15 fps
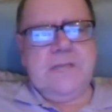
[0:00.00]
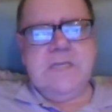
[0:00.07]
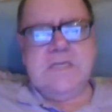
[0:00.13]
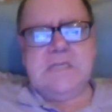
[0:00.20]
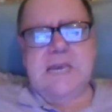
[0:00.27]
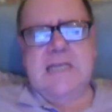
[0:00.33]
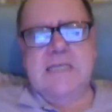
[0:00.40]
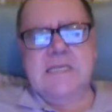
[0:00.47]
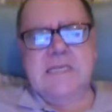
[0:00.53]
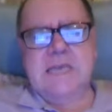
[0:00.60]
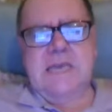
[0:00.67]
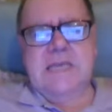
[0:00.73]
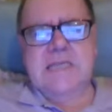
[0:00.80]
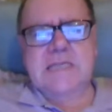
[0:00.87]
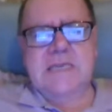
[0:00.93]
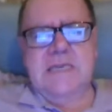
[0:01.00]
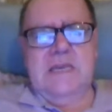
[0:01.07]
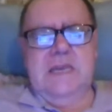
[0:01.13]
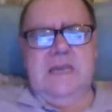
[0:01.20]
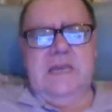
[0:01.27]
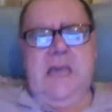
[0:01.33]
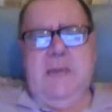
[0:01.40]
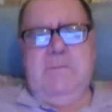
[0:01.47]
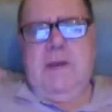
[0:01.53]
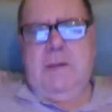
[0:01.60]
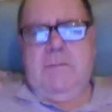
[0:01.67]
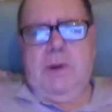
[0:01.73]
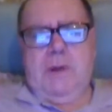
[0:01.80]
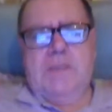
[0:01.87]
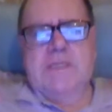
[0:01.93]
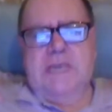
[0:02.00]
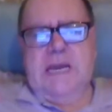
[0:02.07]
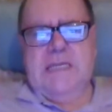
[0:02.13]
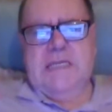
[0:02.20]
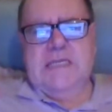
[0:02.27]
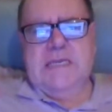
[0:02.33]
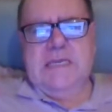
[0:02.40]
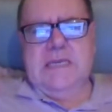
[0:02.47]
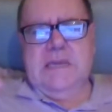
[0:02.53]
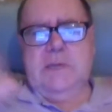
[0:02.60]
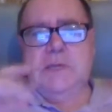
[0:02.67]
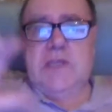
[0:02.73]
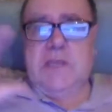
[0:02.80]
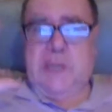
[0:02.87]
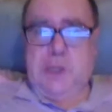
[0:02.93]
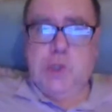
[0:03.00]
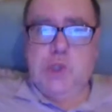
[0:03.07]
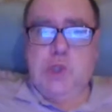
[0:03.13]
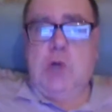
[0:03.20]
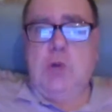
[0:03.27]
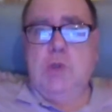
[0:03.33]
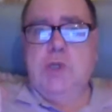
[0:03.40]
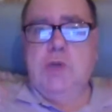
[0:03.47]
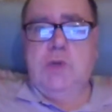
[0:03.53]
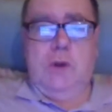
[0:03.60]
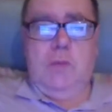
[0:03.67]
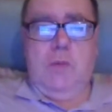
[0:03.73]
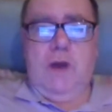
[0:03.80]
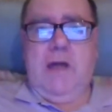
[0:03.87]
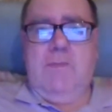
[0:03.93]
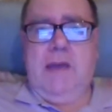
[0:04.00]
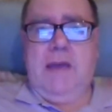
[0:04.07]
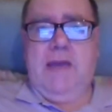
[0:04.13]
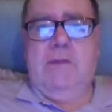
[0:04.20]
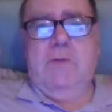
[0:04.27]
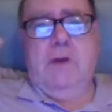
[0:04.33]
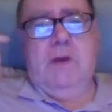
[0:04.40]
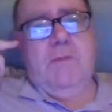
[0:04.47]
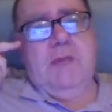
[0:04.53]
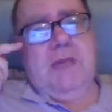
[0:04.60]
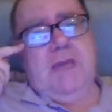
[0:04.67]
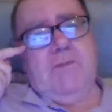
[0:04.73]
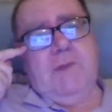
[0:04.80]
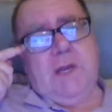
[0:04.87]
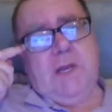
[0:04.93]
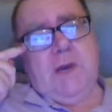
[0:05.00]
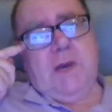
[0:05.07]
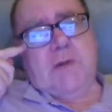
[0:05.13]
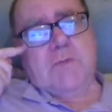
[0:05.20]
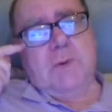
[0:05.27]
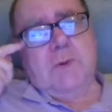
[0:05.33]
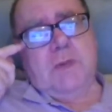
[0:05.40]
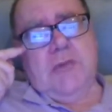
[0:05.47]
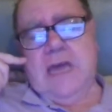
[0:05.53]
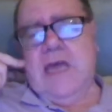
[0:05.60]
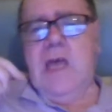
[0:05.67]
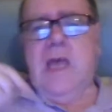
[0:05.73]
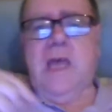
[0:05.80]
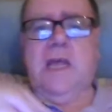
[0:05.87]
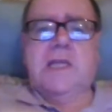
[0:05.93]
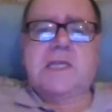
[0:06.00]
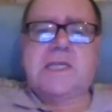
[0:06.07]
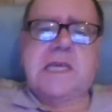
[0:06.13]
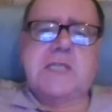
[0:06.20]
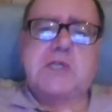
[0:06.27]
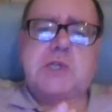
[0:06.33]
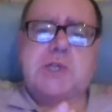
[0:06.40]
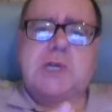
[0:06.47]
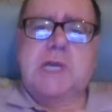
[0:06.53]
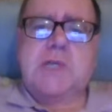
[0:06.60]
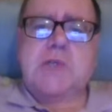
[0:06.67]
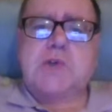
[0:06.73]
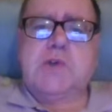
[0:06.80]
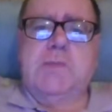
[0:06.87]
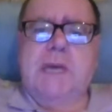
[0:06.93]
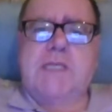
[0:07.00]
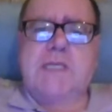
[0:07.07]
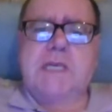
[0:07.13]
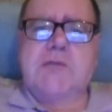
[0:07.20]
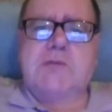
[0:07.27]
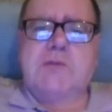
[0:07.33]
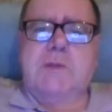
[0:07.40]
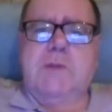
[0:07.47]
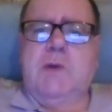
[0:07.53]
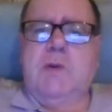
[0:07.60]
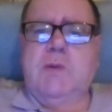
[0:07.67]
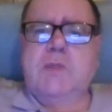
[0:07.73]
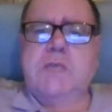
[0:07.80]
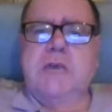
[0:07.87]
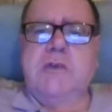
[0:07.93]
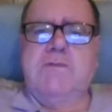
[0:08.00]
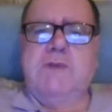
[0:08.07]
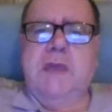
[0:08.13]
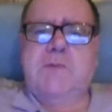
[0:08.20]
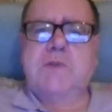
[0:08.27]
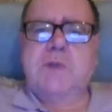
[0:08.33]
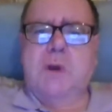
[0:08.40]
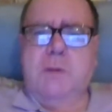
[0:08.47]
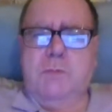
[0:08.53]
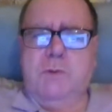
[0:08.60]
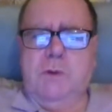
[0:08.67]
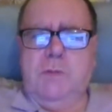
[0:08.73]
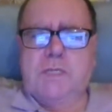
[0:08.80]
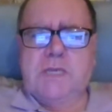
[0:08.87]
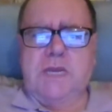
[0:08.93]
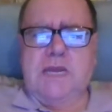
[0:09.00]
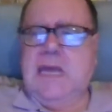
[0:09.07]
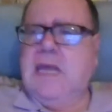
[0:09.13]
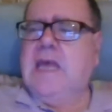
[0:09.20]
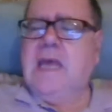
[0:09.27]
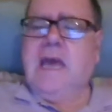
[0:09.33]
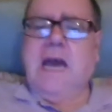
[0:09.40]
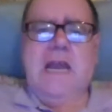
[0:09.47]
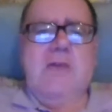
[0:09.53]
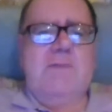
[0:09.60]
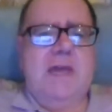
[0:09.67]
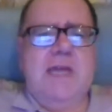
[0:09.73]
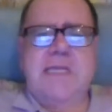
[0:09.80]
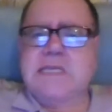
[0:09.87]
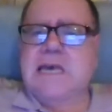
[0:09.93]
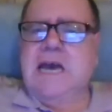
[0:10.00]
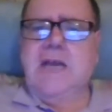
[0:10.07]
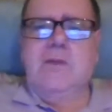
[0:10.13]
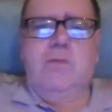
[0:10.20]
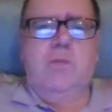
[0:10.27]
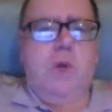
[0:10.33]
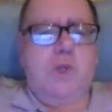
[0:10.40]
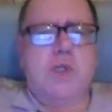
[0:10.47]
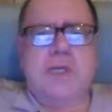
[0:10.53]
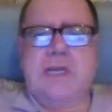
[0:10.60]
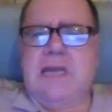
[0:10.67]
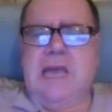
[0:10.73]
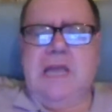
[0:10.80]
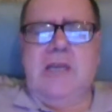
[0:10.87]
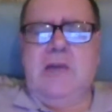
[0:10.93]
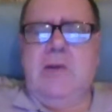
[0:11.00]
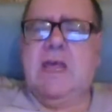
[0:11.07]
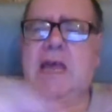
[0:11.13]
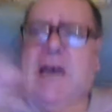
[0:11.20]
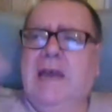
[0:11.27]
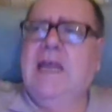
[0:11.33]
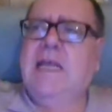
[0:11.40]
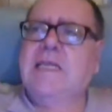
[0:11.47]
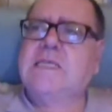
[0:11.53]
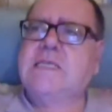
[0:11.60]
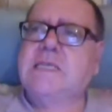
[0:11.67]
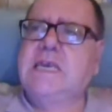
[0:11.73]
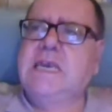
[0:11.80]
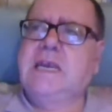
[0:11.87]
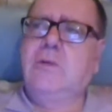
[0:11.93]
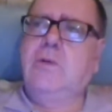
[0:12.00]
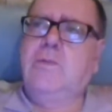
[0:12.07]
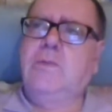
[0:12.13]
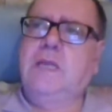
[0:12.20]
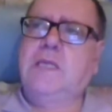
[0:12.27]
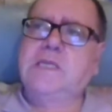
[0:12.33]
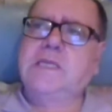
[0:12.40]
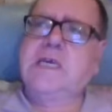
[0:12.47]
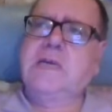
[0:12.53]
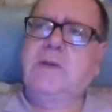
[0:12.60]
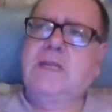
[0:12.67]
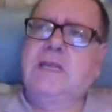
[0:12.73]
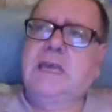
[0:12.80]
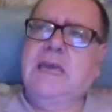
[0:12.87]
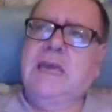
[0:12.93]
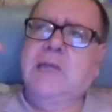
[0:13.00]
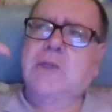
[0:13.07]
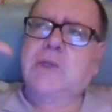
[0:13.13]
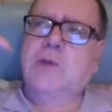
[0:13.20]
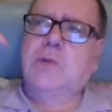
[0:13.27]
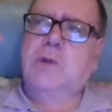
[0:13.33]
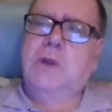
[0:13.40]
second sight, a big box set, which I think I showed you a while back in one of my videos. But yeah, the Texas Chainsaw Massacre is one of my all-time favorite horror movies, and I never get tired of watching it. And that, and that scene, I love that scene where the girl's